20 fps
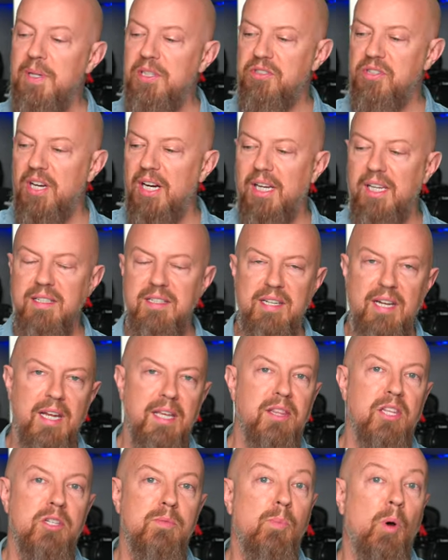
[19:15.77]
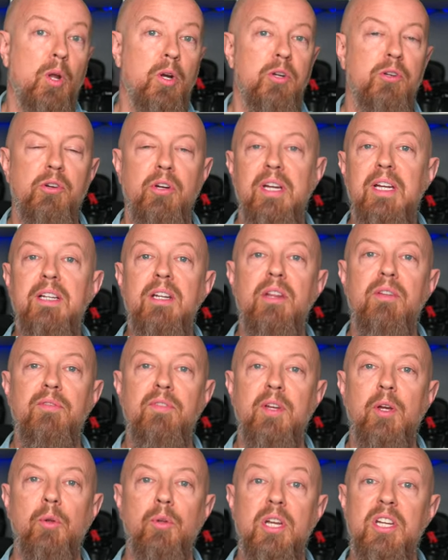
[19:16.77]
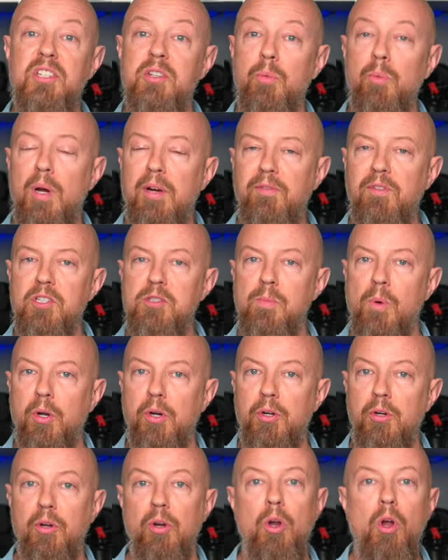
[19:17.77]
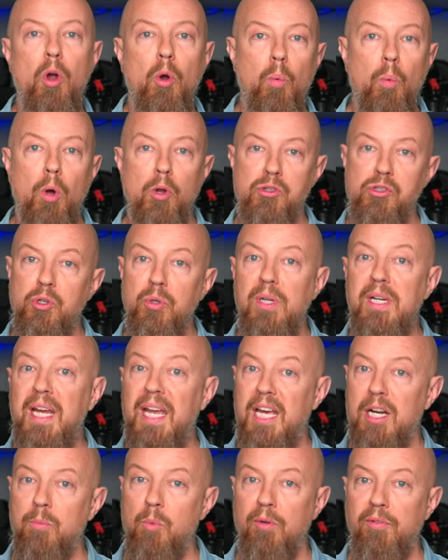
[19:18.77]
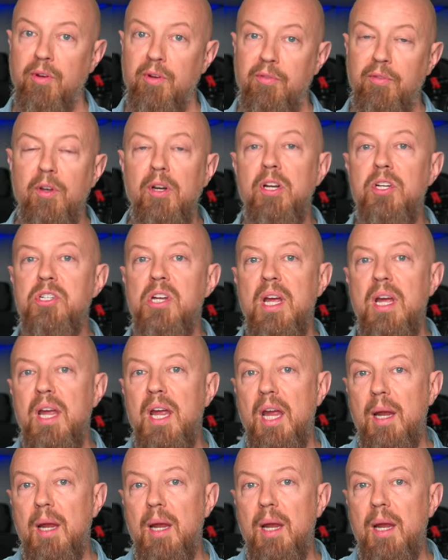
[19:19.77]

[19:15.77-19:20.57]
means that I can take this monitor into the field as a reference monitor while shooting anamorphic footage